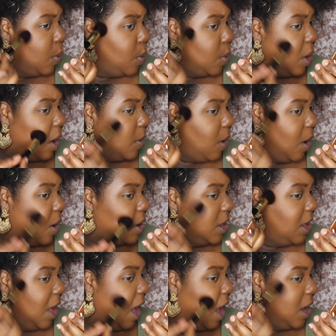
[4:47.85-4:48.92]
Now, I've already
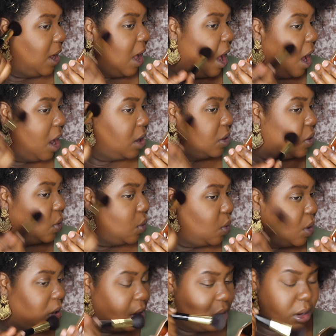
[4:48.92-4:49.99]
got
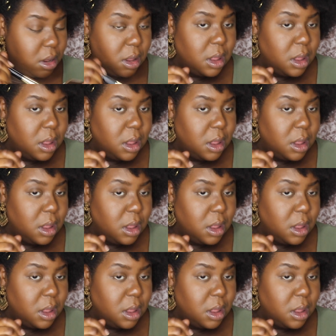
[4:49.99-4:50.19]
contour